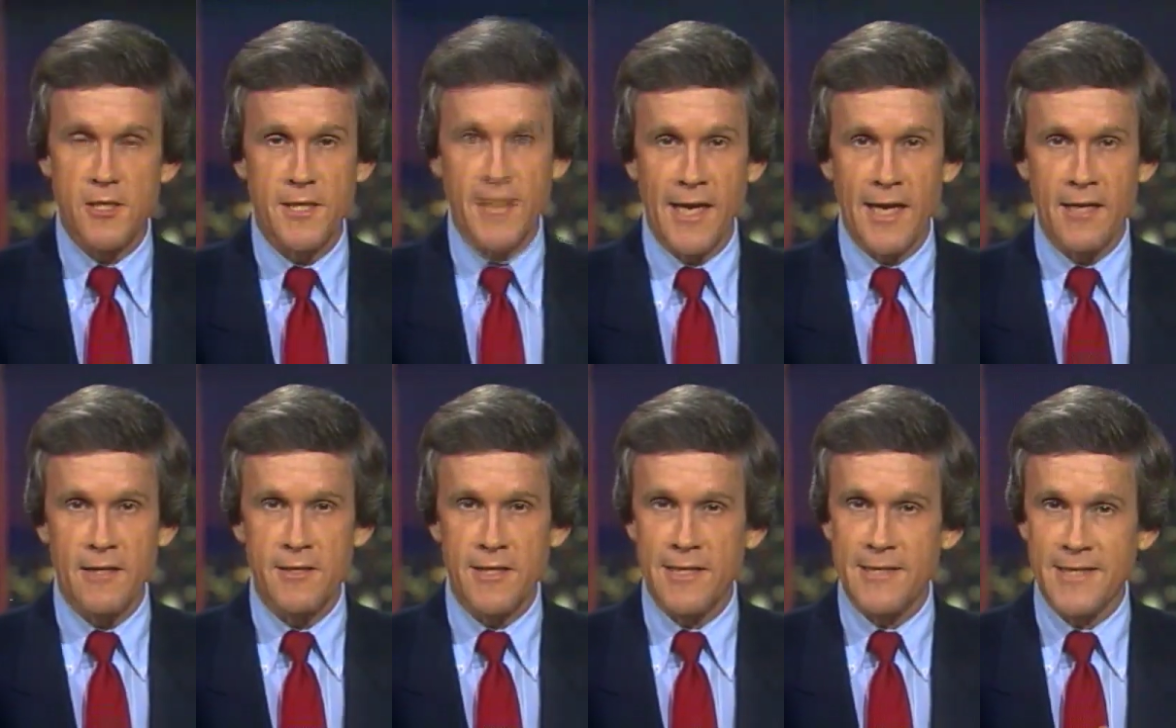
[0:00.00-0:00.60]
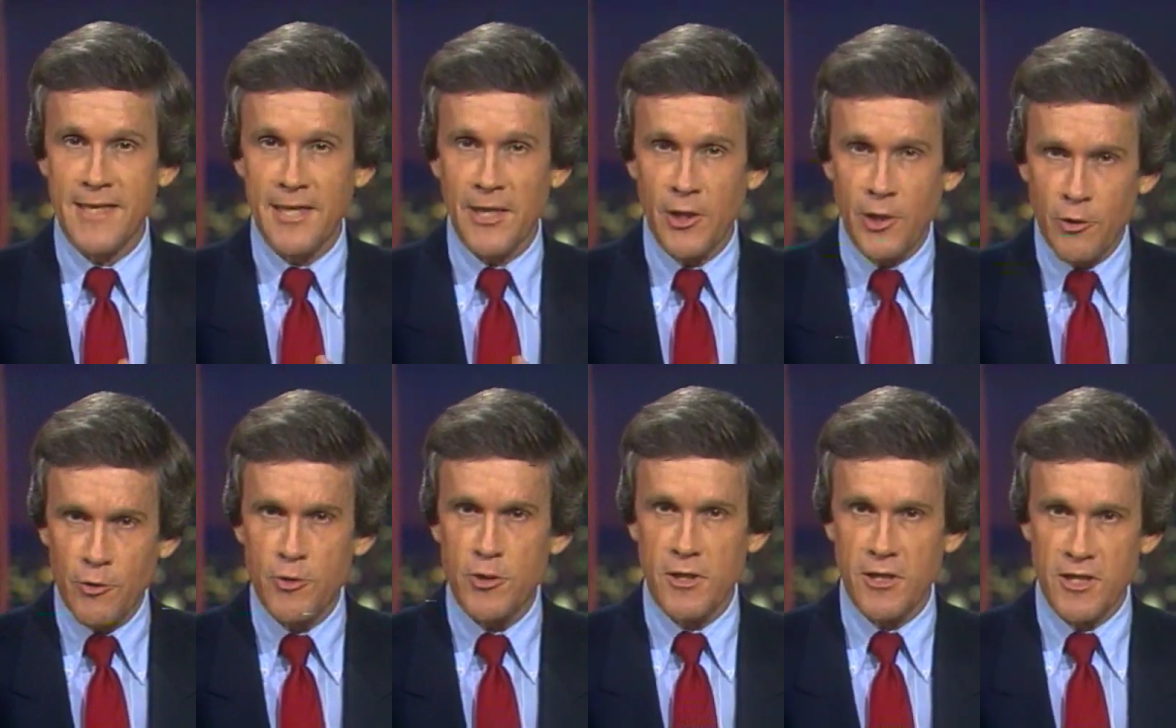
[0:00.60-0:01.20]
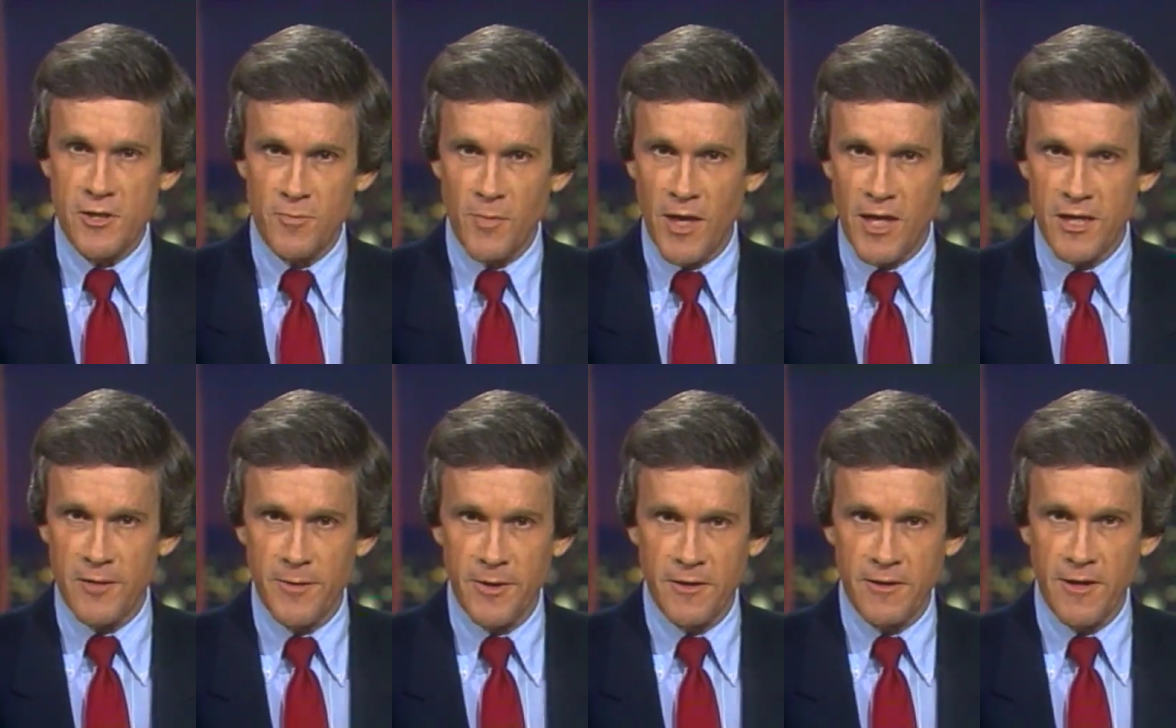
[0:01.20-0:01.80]
stands as a useless
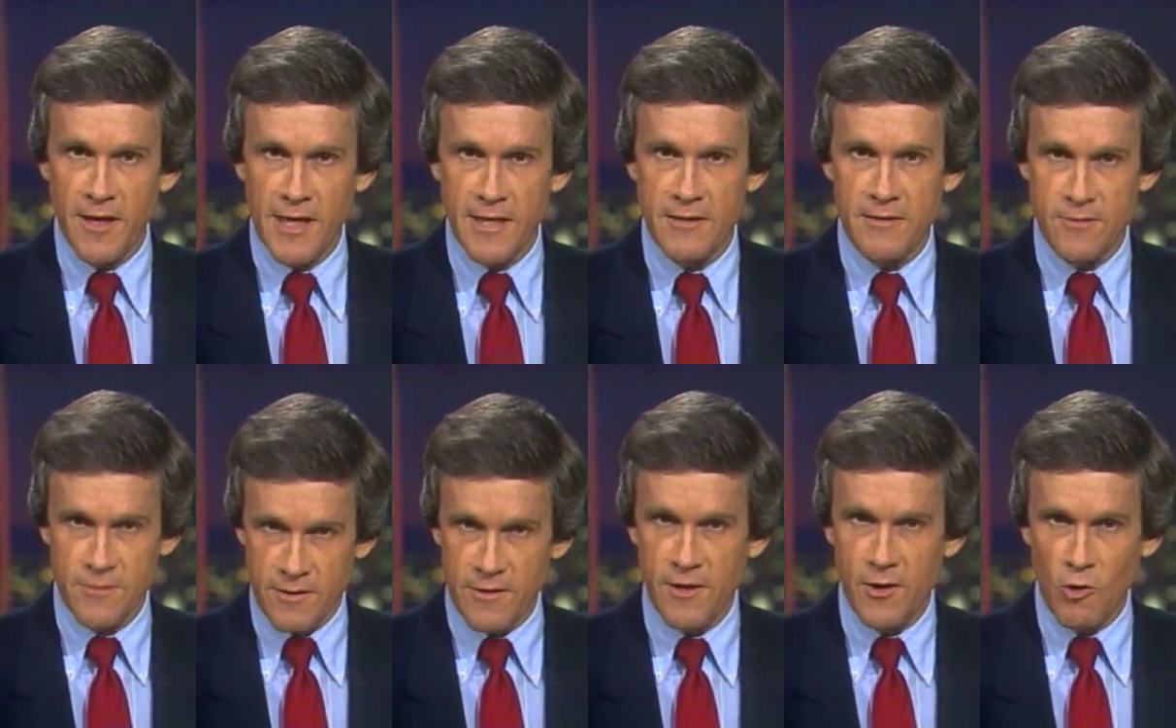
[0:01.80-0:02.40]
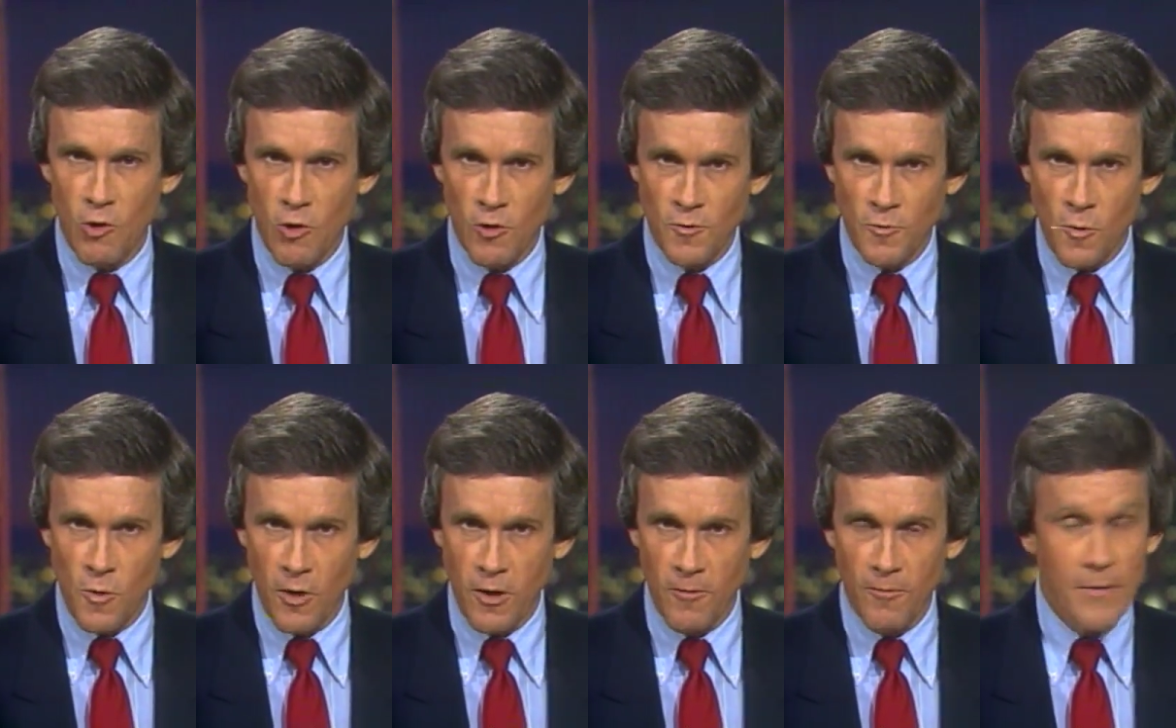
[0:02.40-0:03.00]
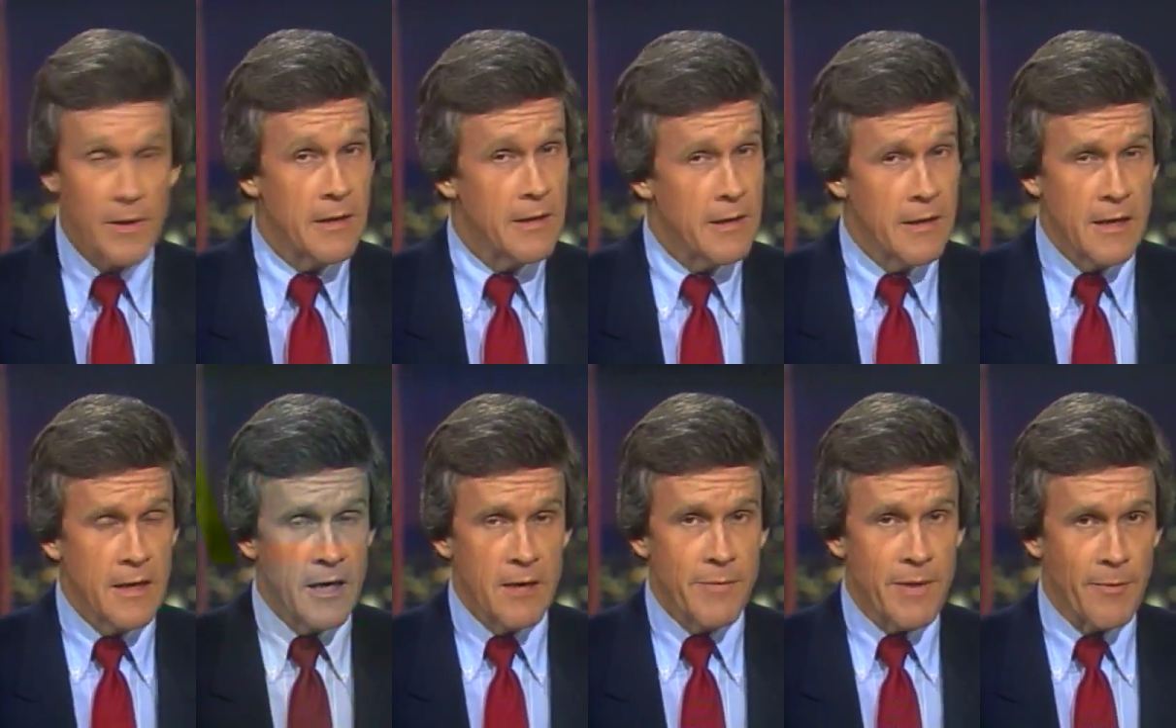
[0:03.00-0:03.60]
monument tonight to the Cold War.
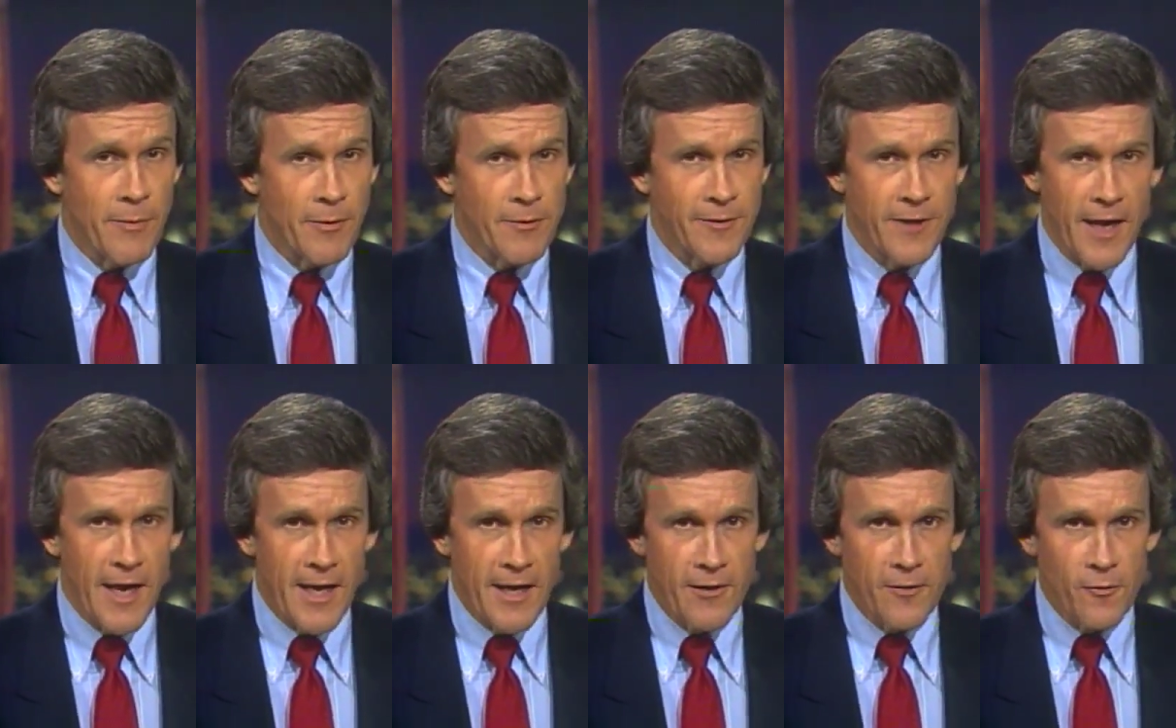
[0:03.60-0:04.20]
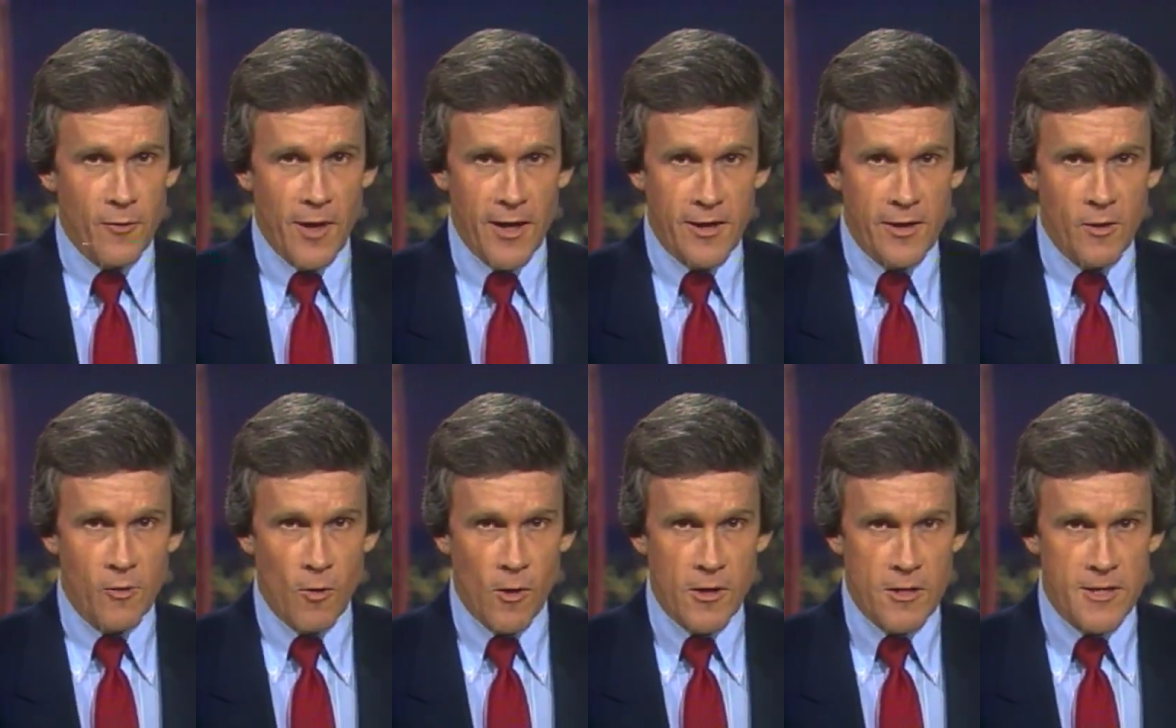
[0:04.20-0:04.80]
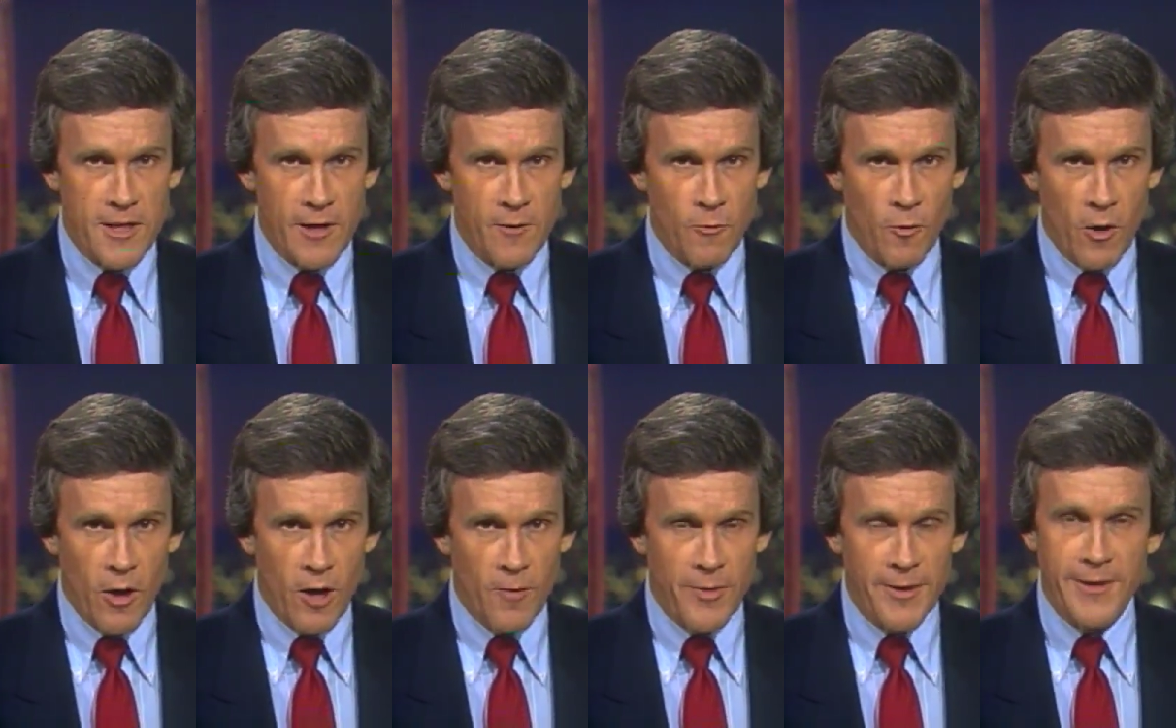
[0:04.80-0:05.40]
People died trying to cross that
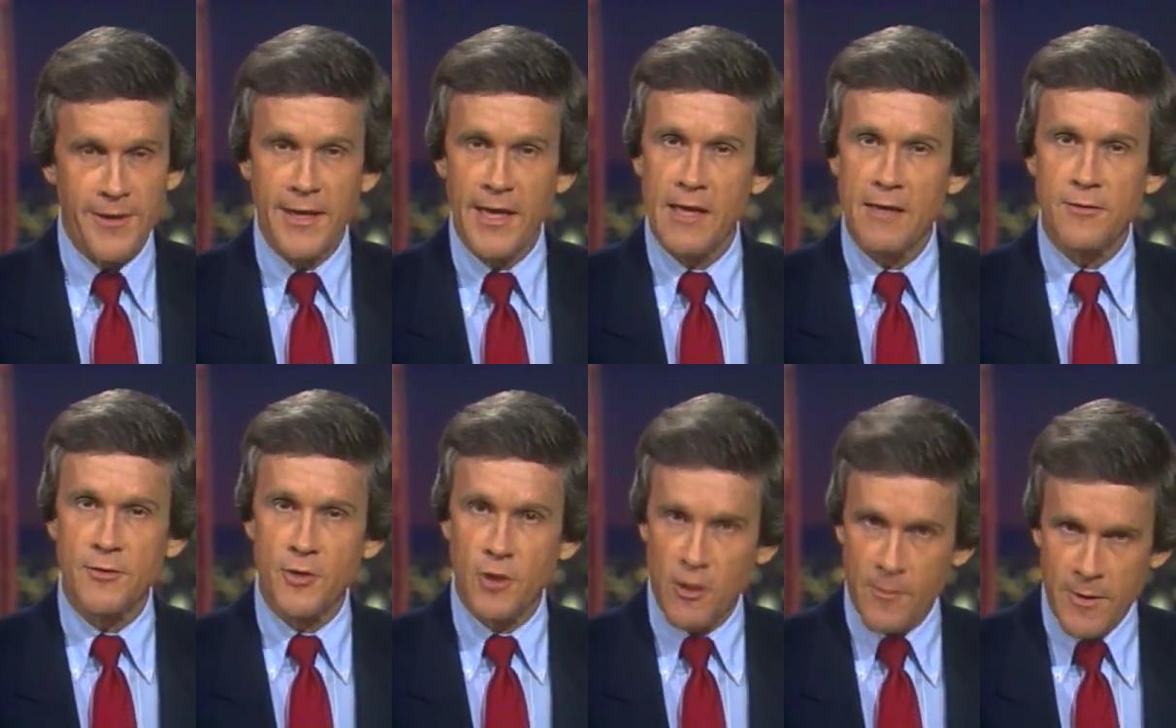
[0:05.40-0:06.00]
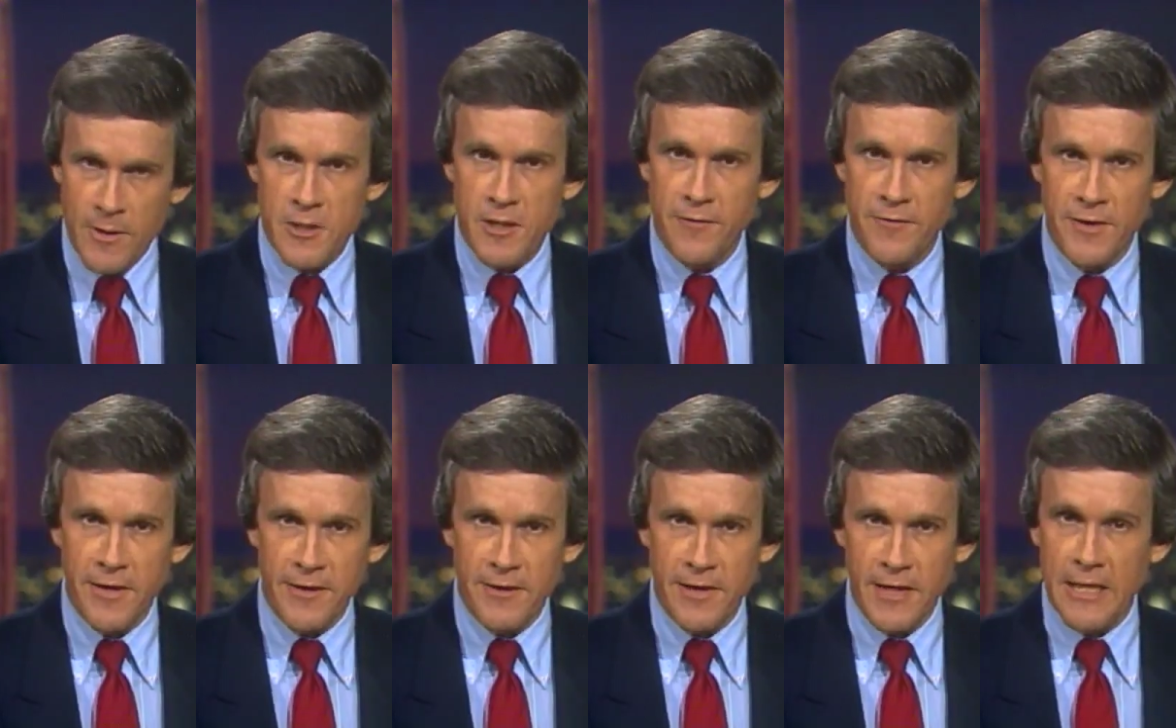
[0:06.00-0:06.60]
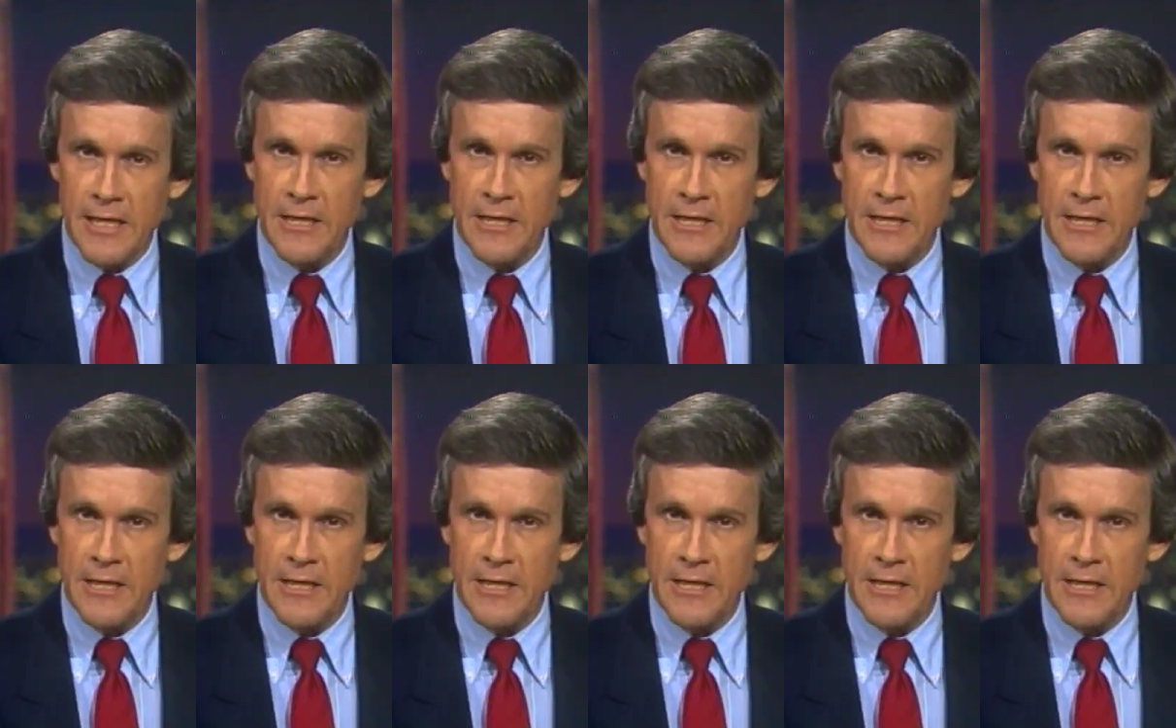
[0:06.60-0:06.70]
wall, but now Germans living in the